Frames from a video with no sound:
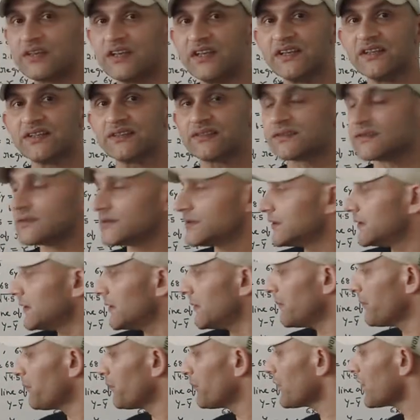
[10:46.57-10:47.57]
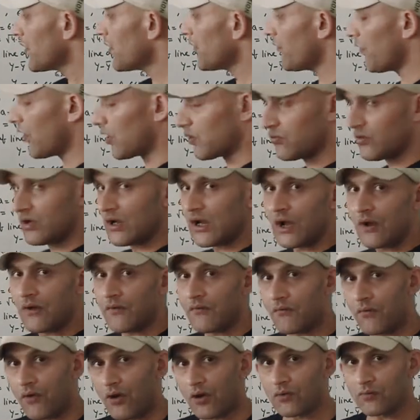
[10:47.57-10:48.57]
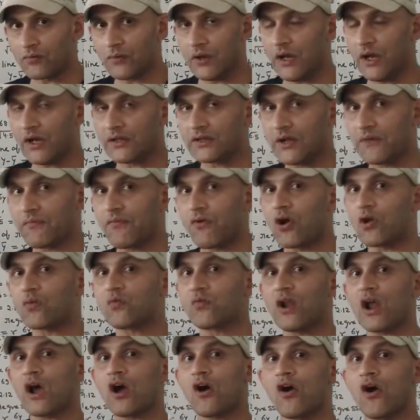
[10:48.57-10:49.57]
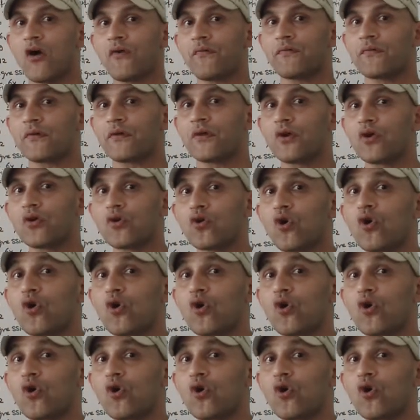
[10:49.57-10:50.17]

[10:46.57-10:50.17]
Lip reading: this formula for the formula of